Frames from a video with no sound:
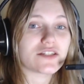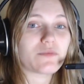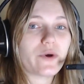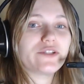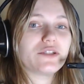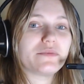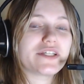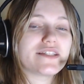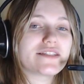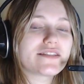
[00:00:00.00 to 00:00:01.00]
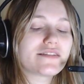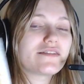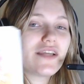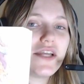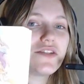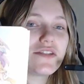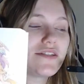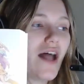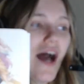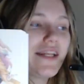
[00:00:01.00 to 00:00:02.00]
not a spoiler because
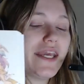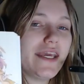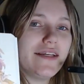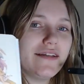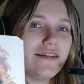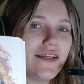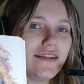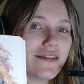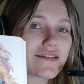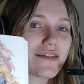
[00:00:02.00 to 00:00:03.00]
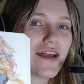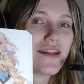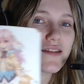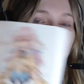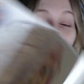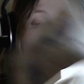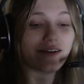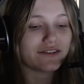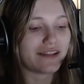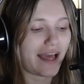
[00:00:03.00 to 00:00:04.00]
it's not hidden in the slightest.
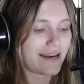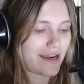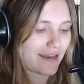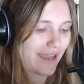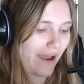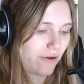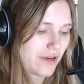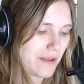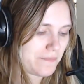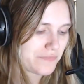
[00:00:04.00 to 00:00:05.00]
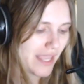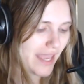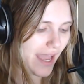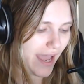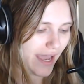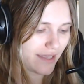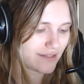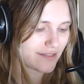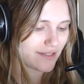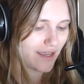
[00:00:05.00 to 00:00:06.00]
Apparently that didn't count
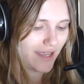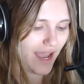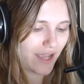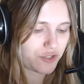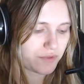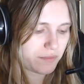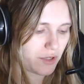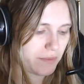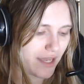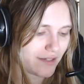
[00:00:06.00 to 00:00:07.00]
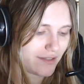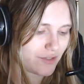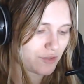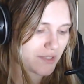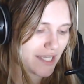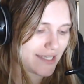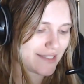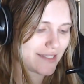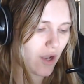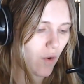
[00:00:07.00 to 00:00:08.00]
as, yeah, she was a mermaid. She was
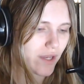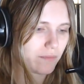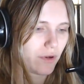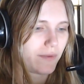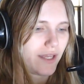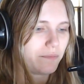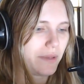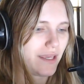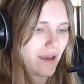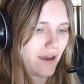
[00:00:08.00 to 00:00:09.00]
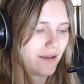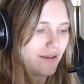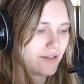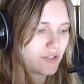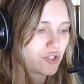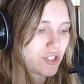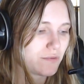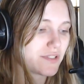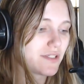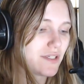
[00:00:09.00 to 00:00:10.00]
easygoing mermaid, Pia.
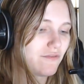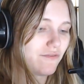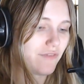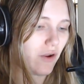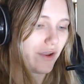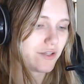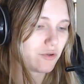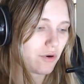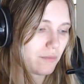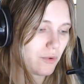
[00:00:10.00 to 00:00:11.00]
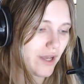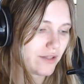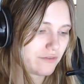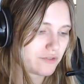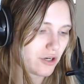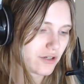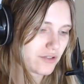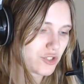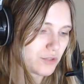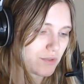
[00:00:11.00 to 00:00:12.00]
She was very adorable. I loved
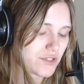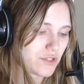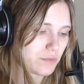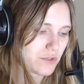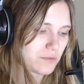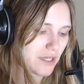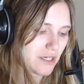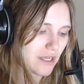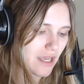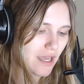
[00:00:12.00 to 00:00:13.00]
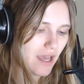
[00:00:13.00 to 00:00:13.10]
her. She was super sweet.